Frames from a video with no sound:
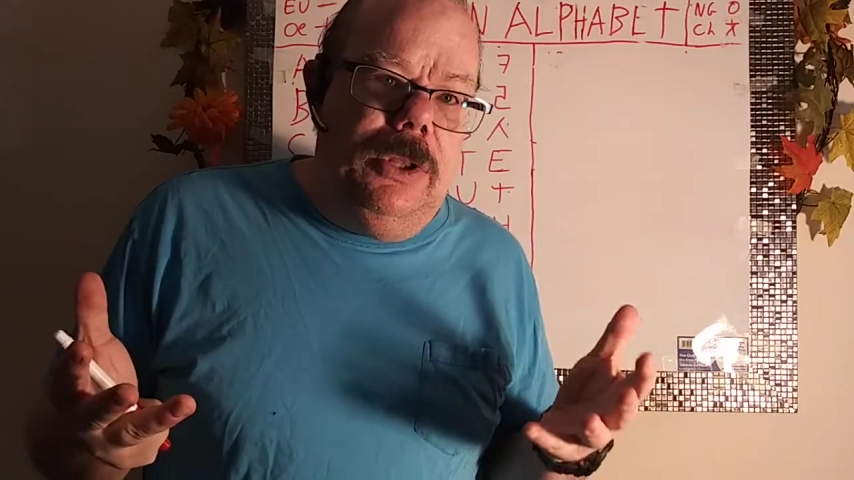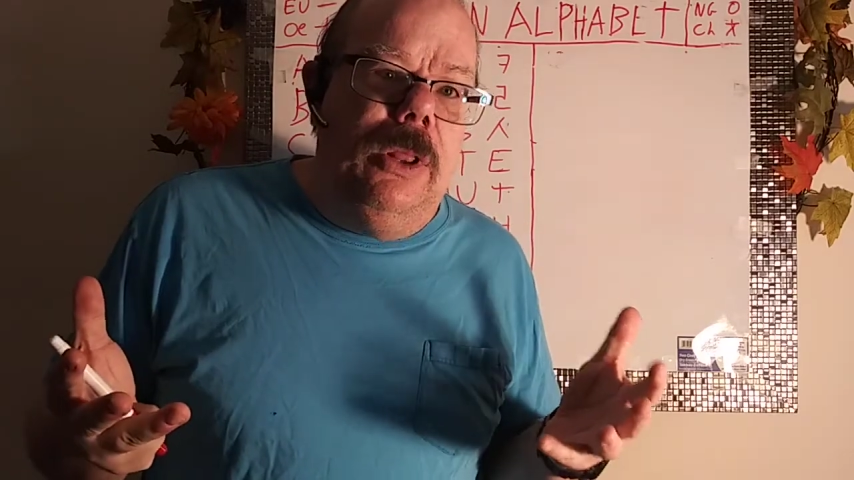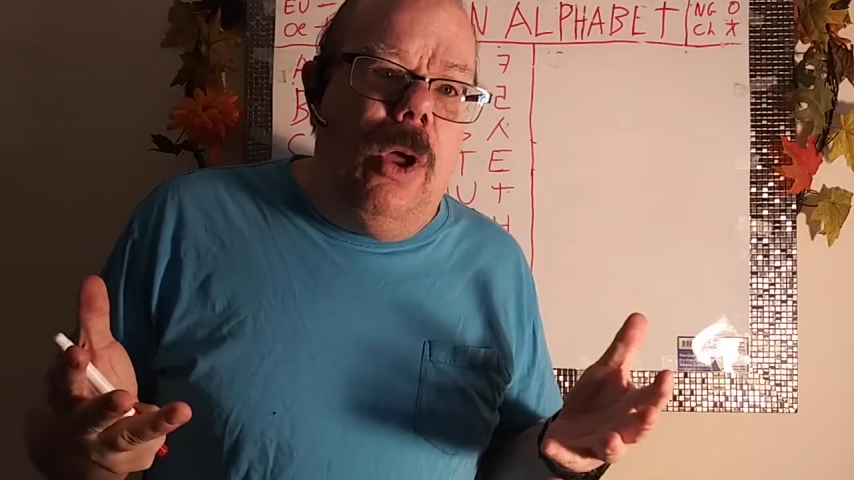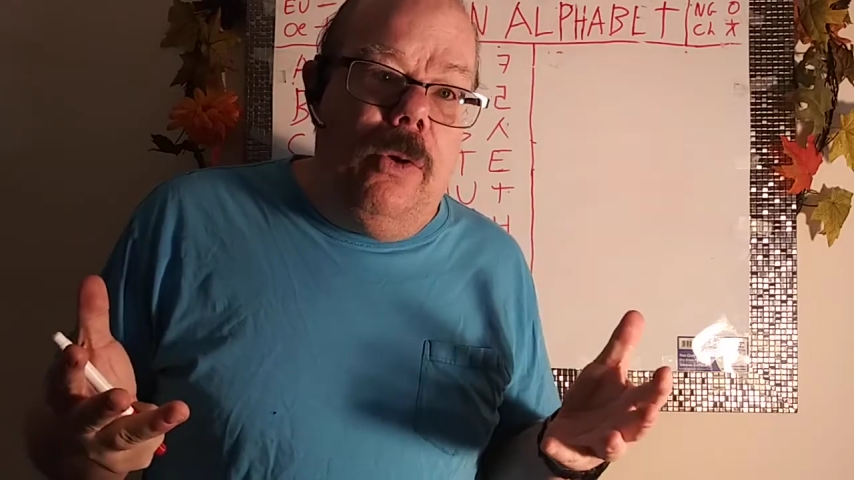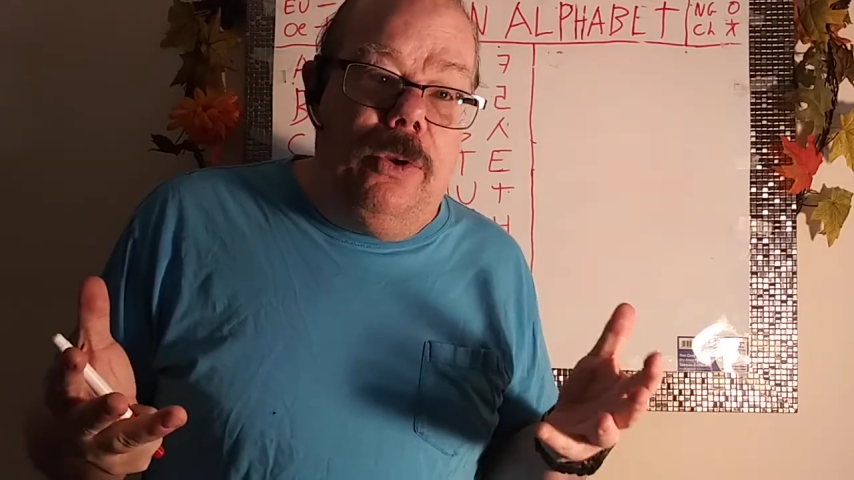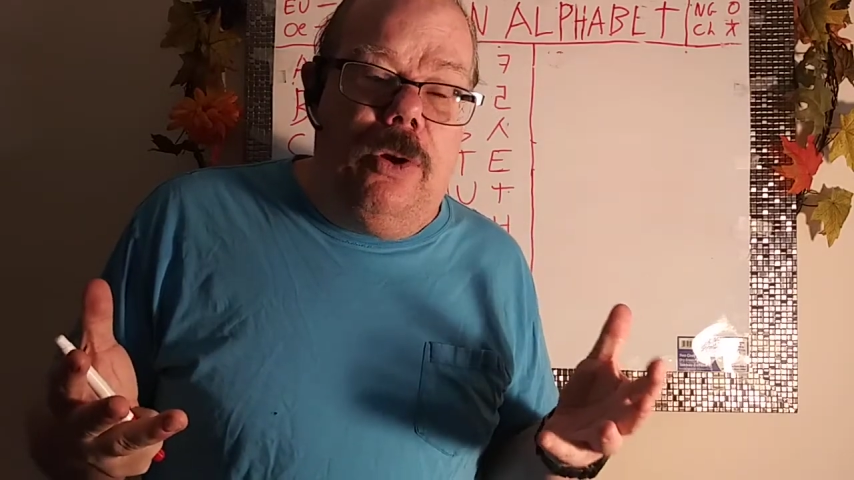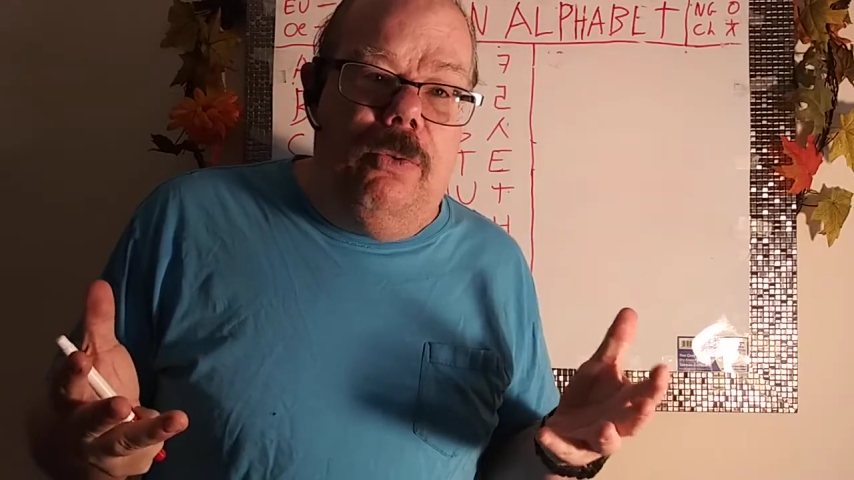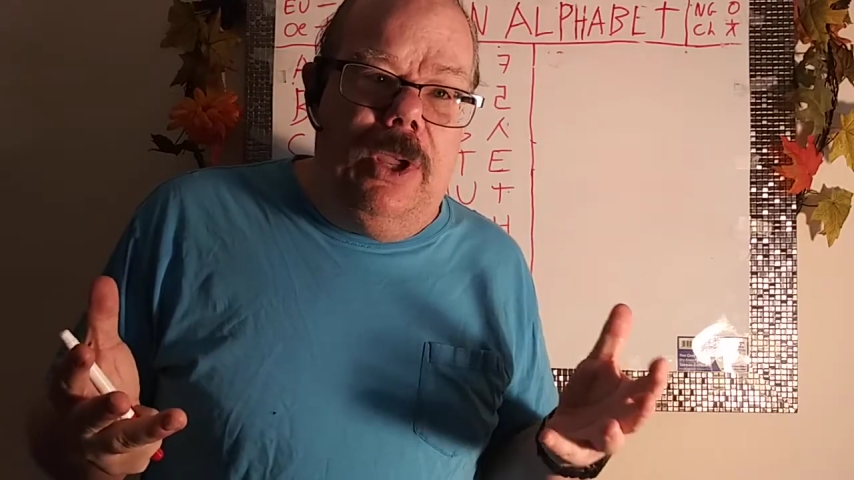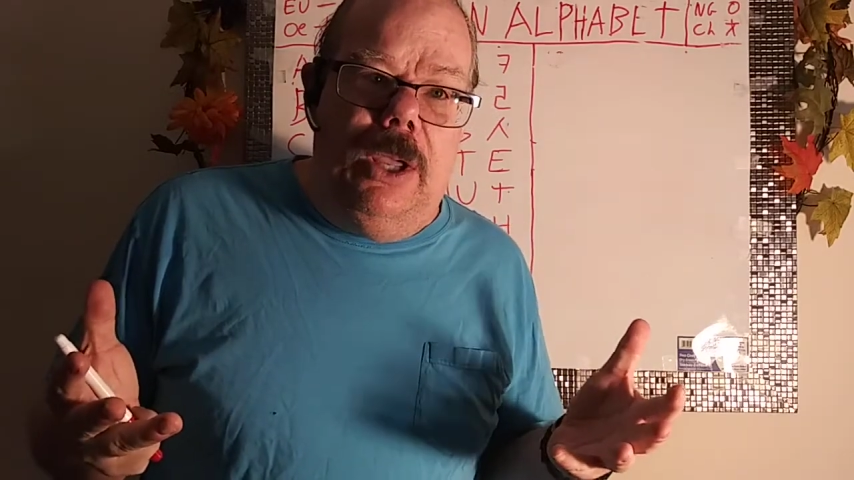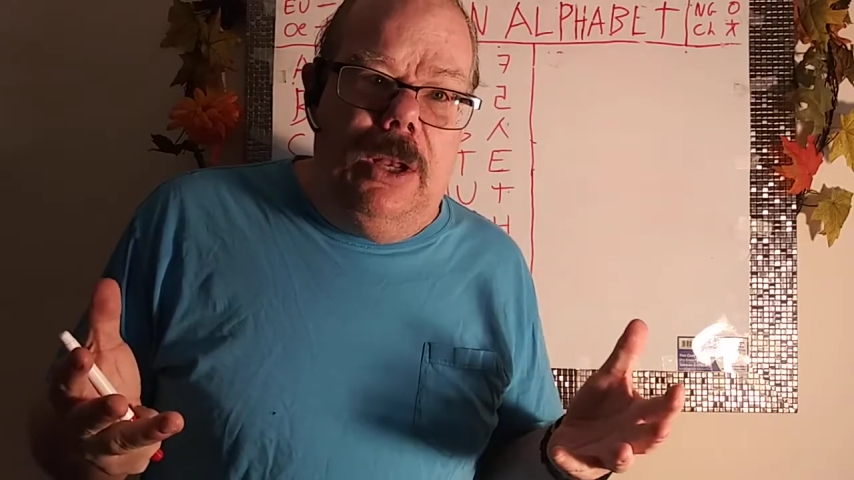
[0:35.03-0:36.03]
learned
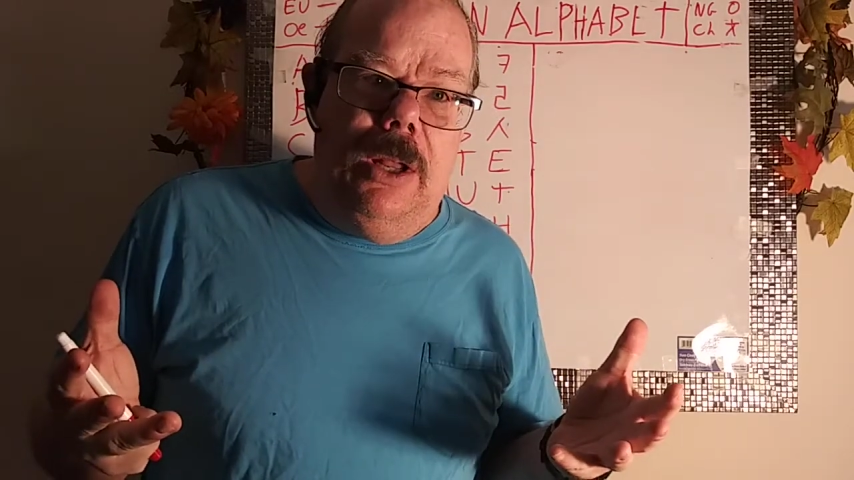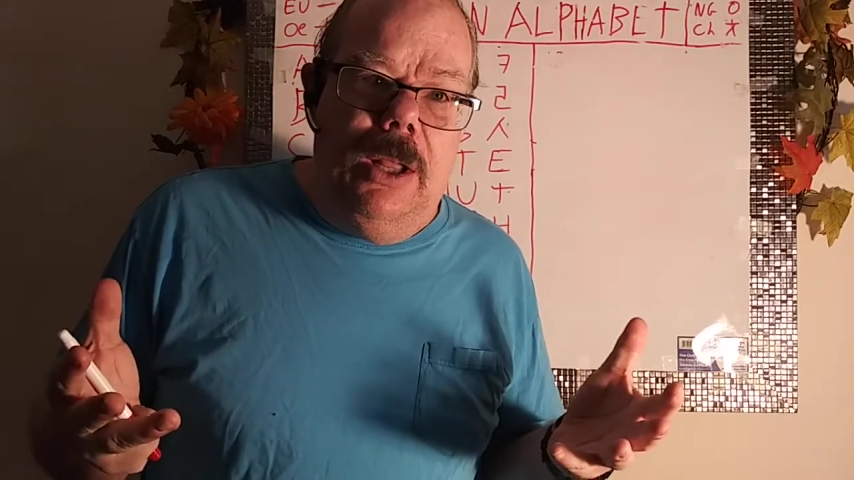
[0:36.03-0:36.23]
Korean